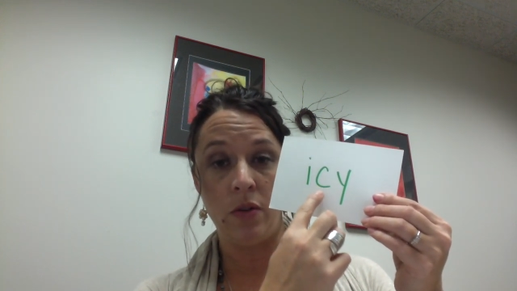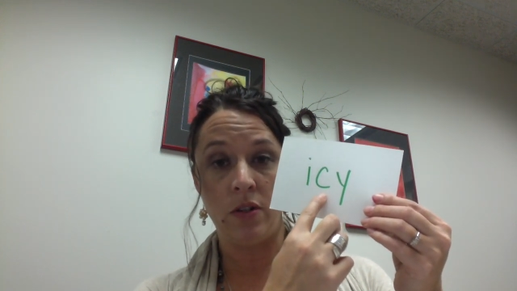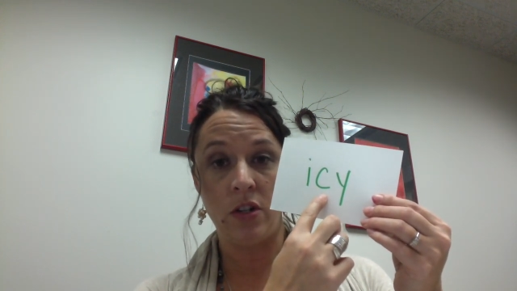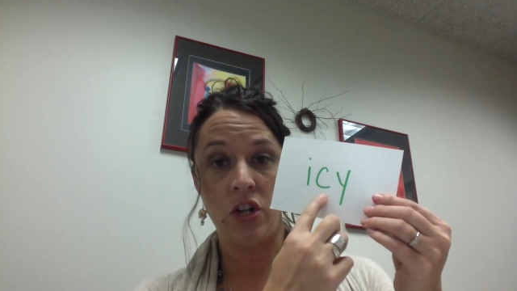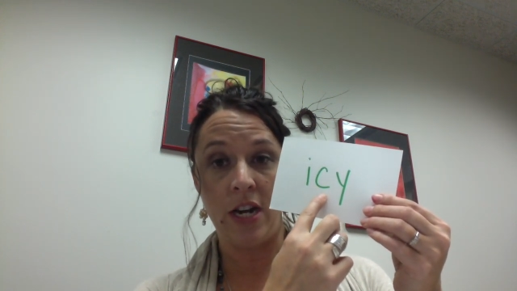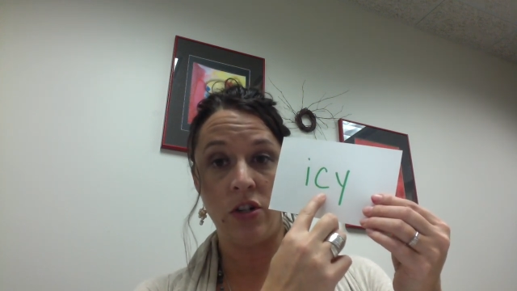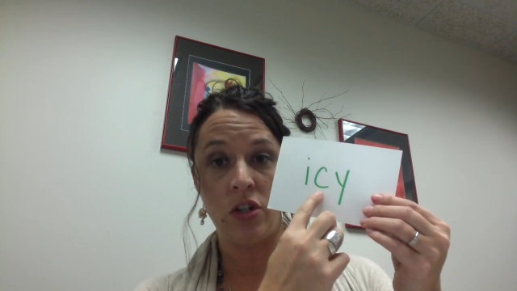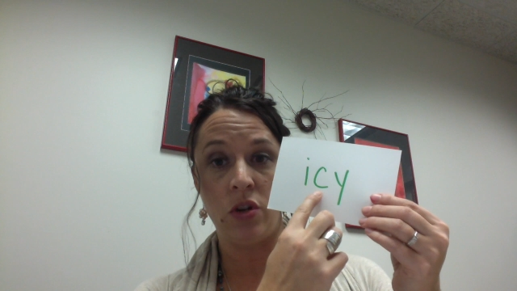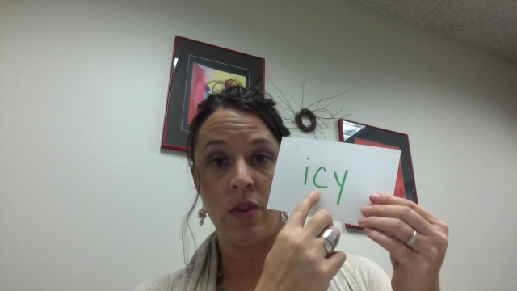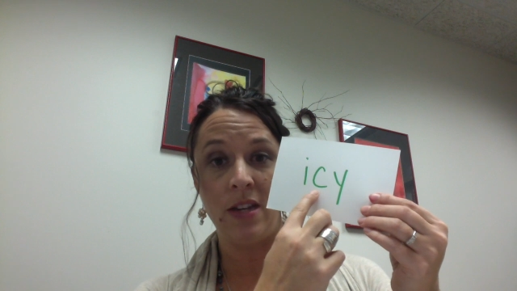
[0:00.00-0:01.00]
to change
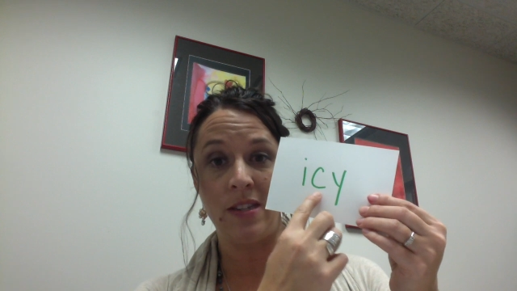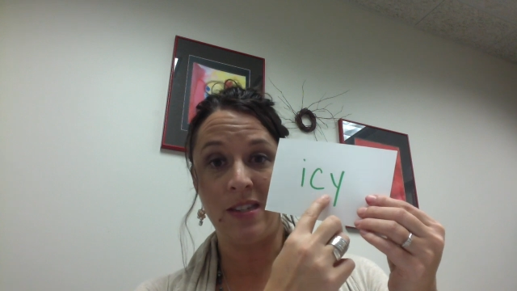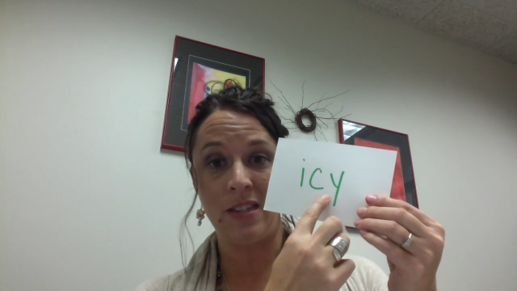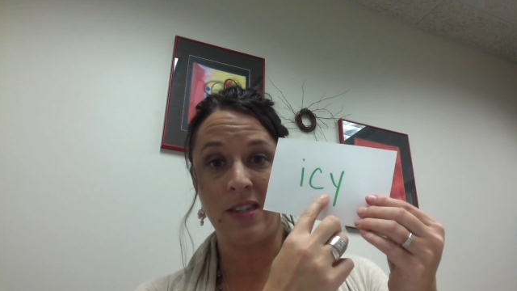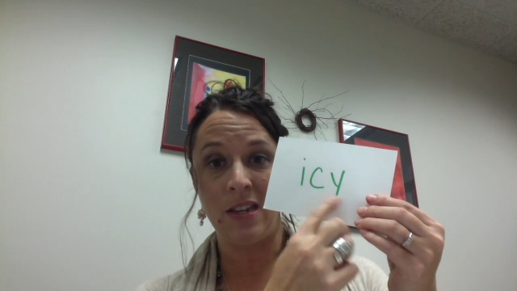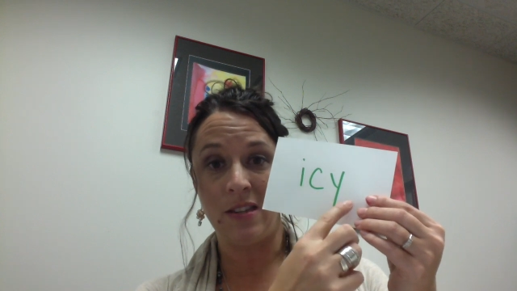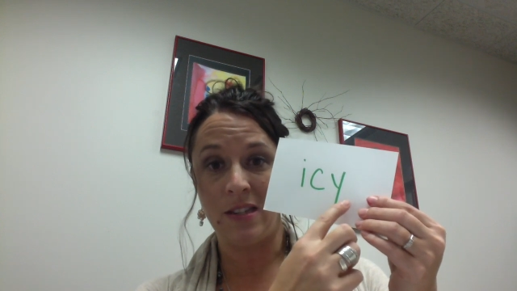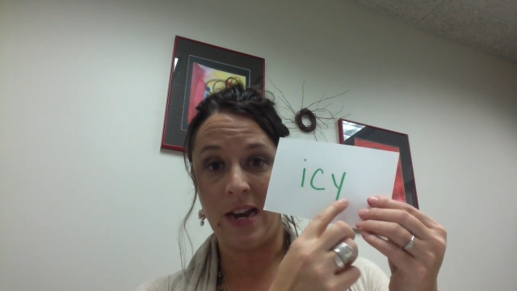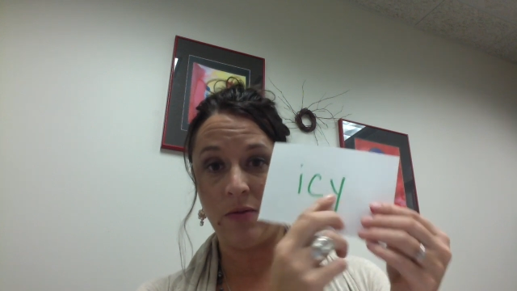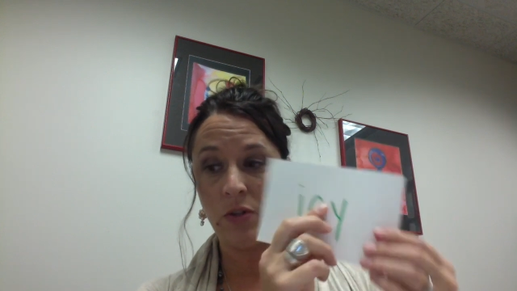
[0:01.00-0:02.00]
to the s
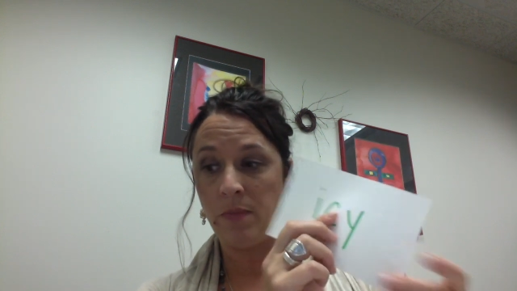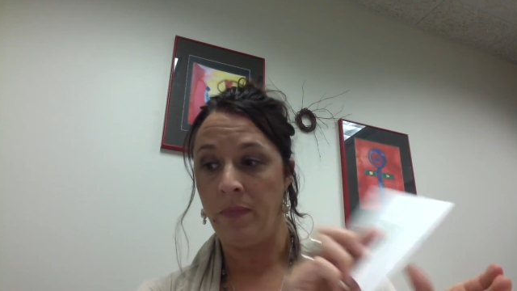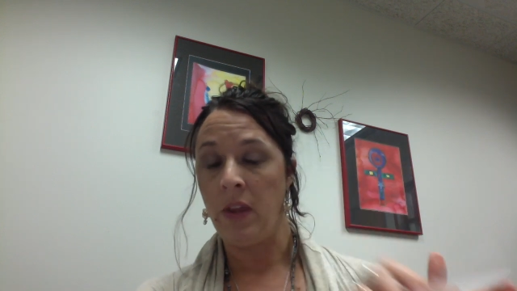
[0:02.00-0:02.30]
sound.